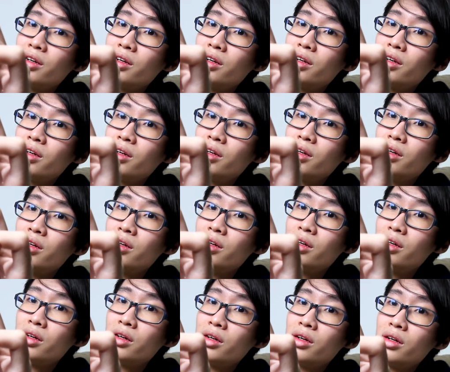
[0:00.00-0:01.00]

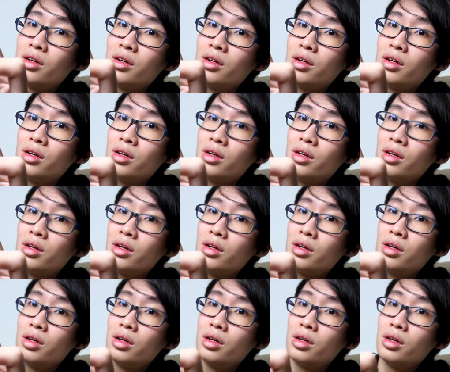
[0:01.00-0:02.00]

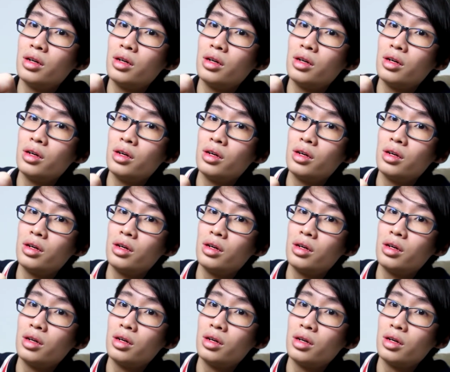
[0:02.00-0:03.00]

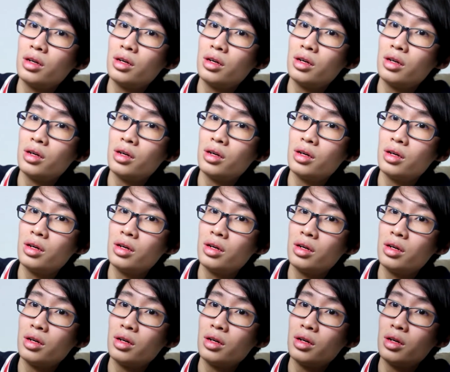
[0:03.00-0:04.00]

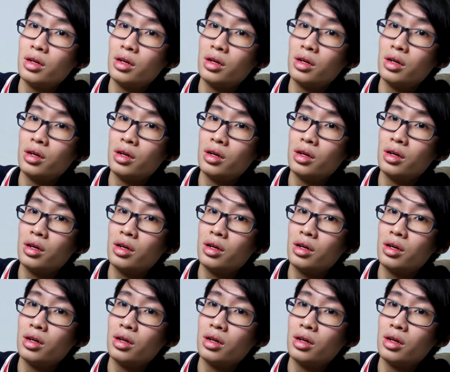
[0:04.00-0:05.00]

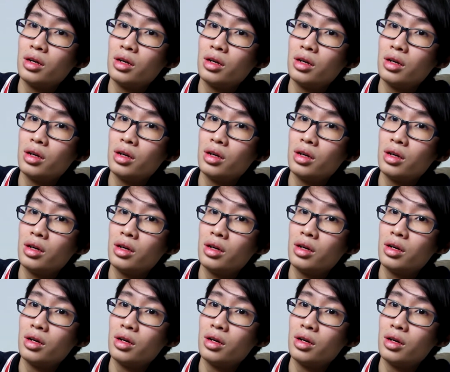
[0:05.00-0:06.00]

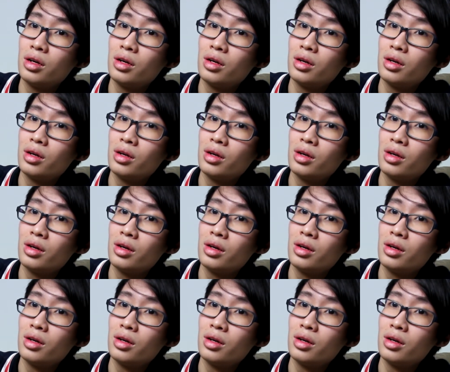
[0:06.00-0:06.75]
No one is speaking in this clip.